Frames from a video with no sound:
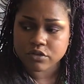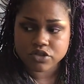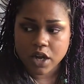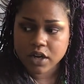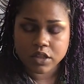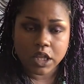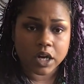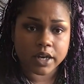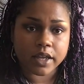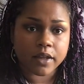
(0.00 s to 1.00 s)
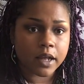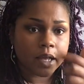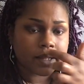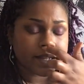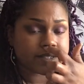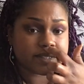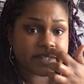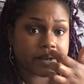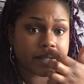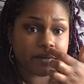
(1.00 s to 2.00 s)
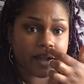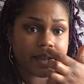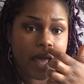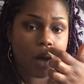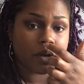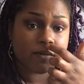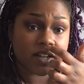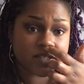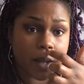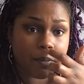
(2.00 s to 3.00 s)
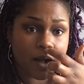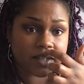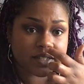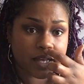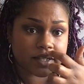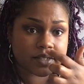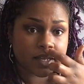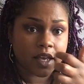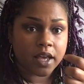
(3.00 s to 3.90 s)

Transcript: try to learn it necessarily right now and rush that process